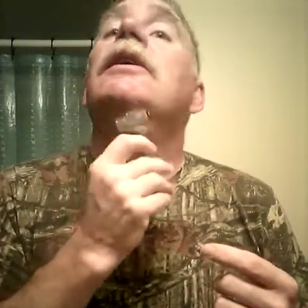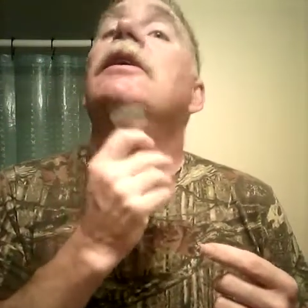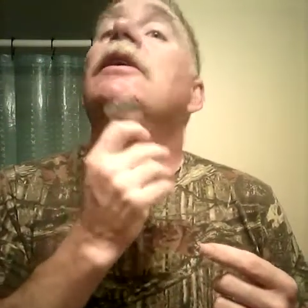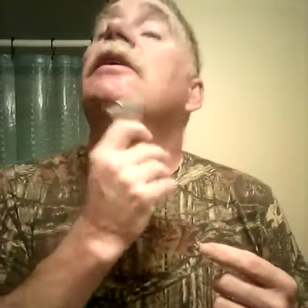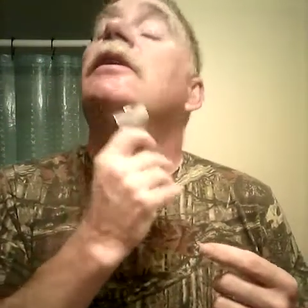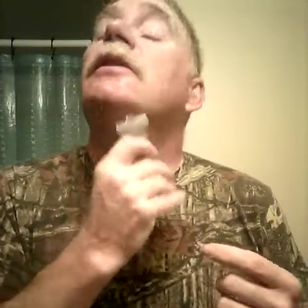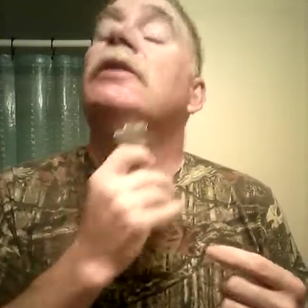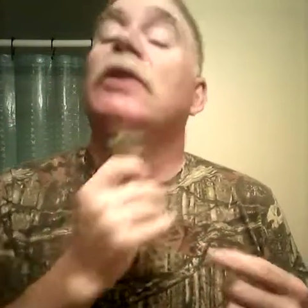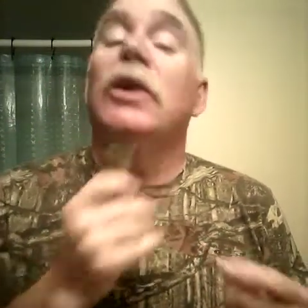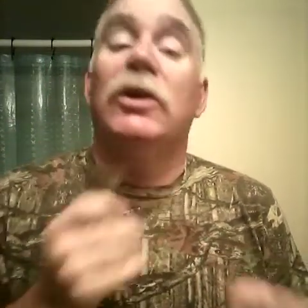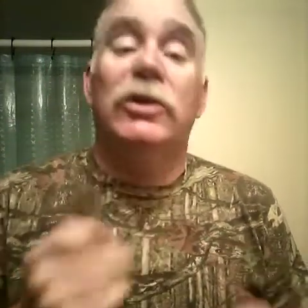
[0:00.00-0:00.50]

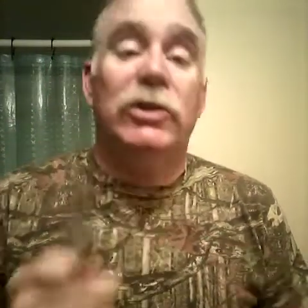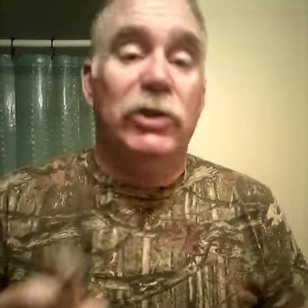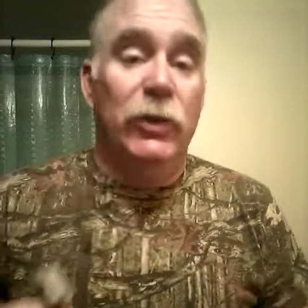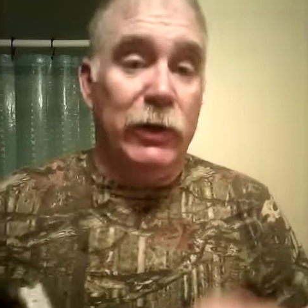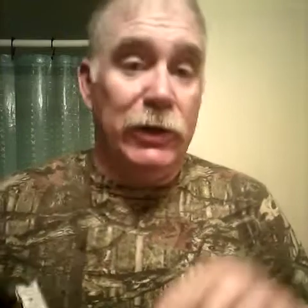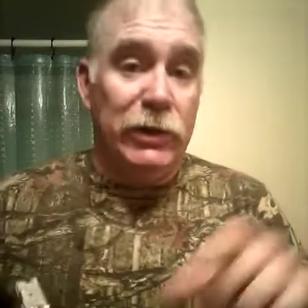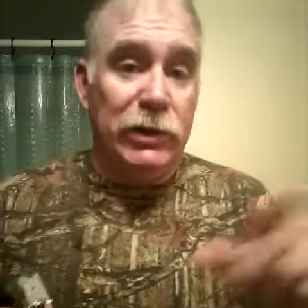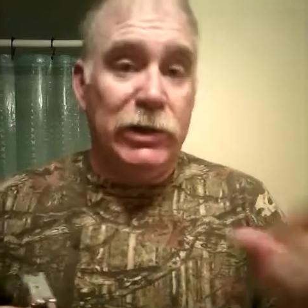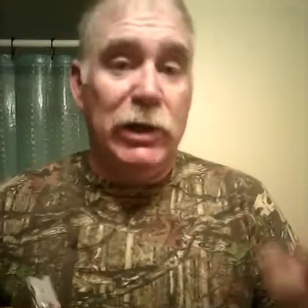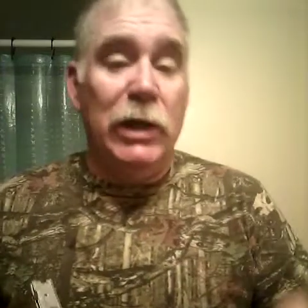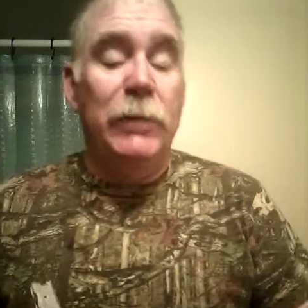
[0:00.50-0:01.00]
There's also
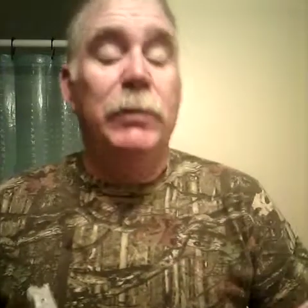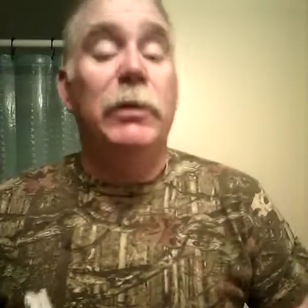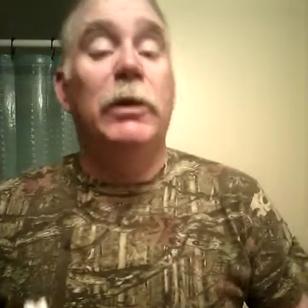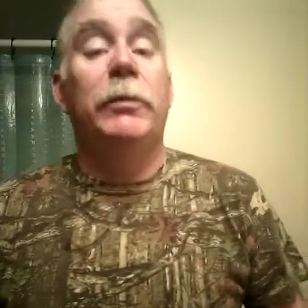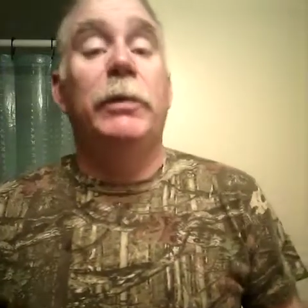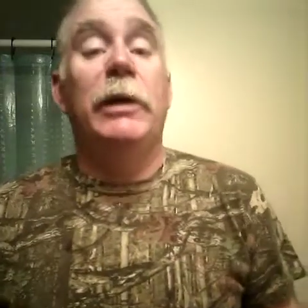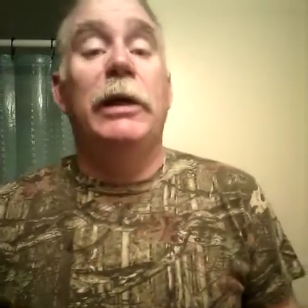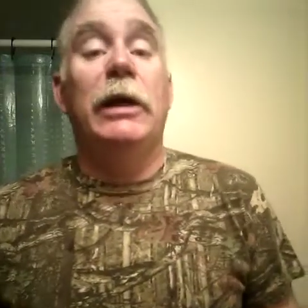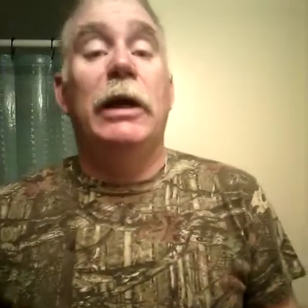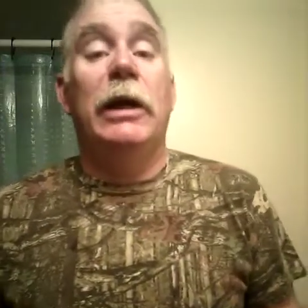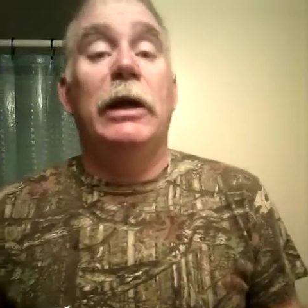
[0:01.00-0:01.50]
a separate
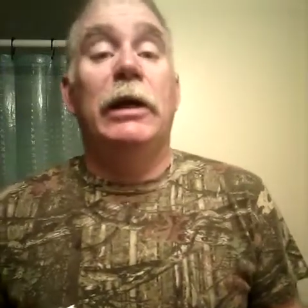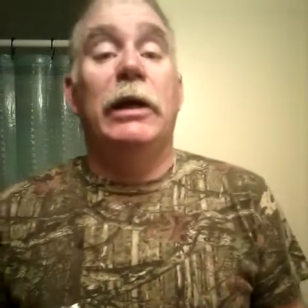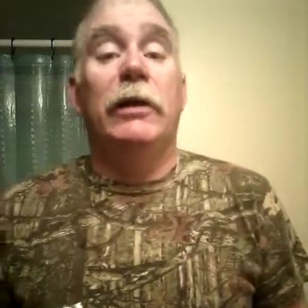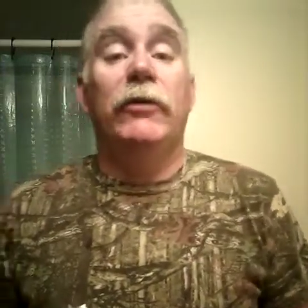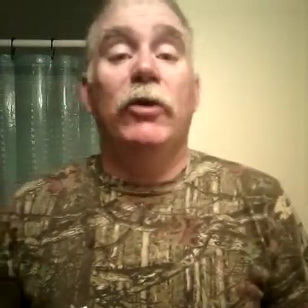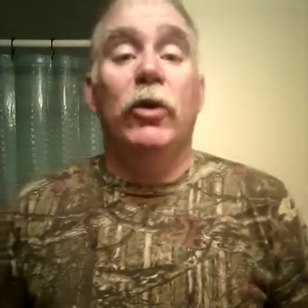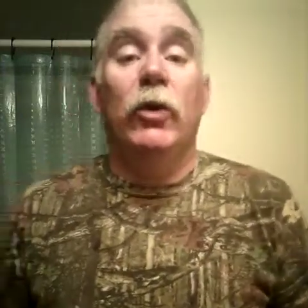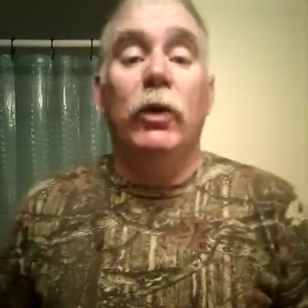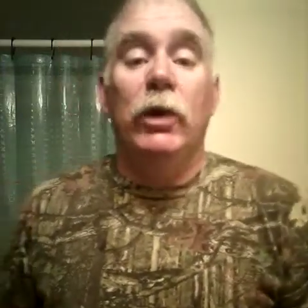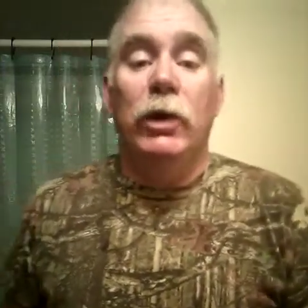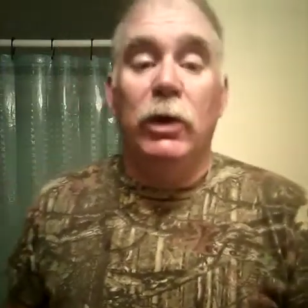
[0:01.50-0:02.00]
PIF
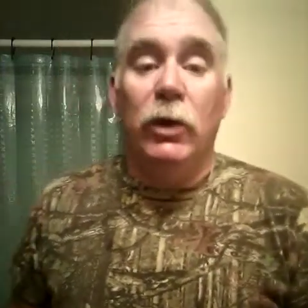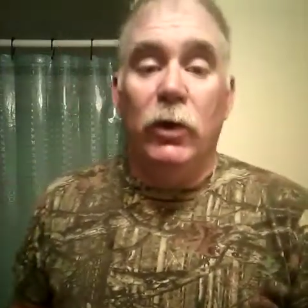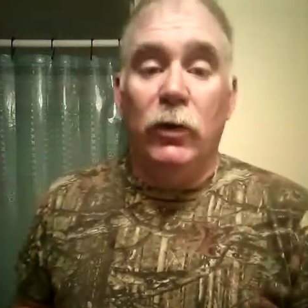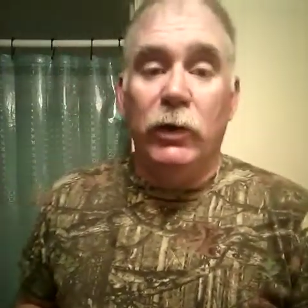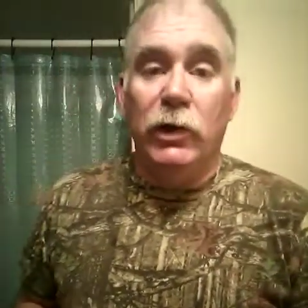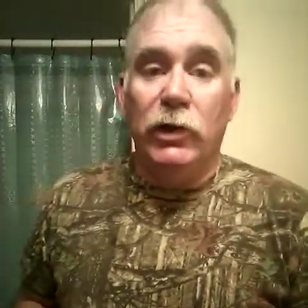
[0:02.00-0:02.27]
going on.